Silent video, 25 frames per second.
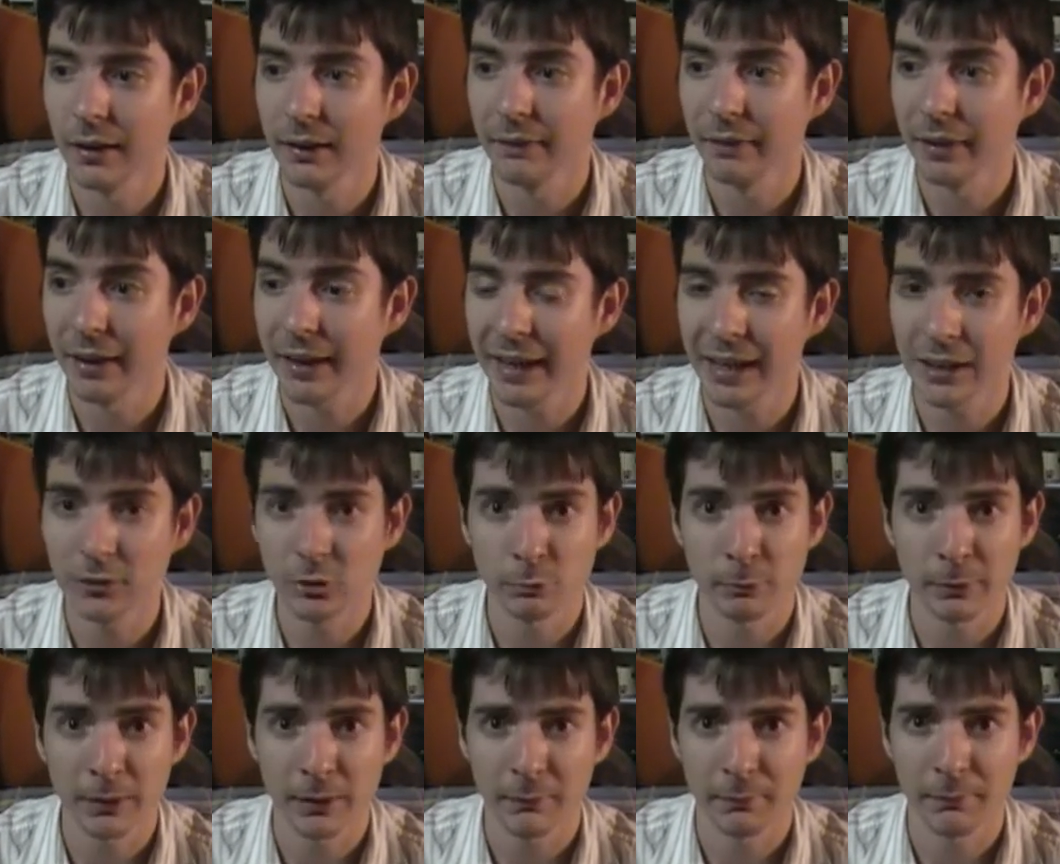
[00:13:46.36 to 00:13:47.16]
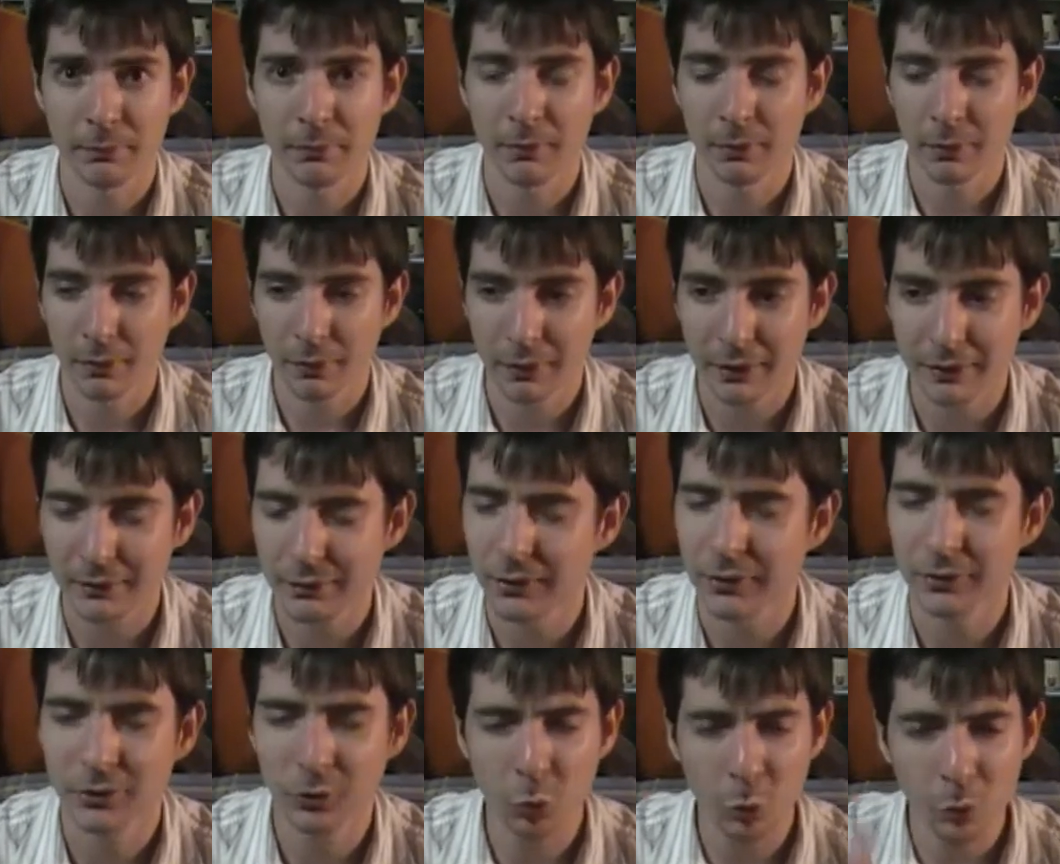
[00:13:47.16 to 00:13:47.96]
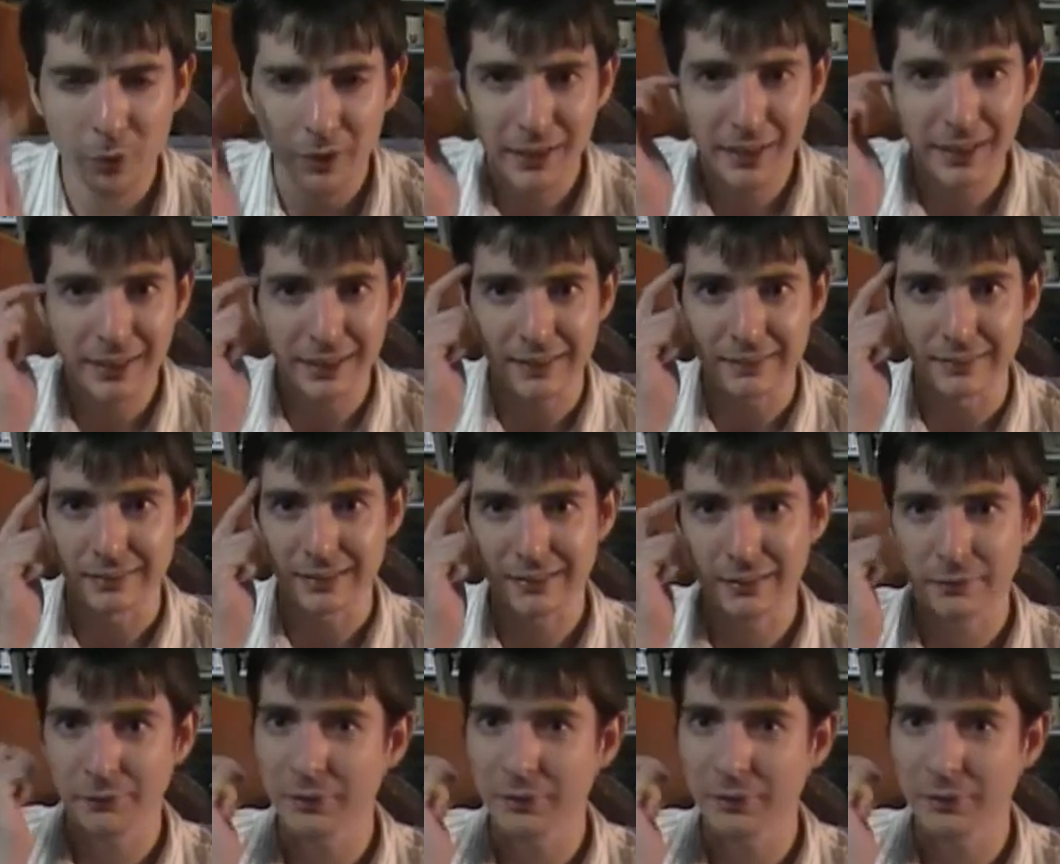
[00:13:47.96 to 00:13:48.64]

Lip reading: They kind of just make a... The story is, like,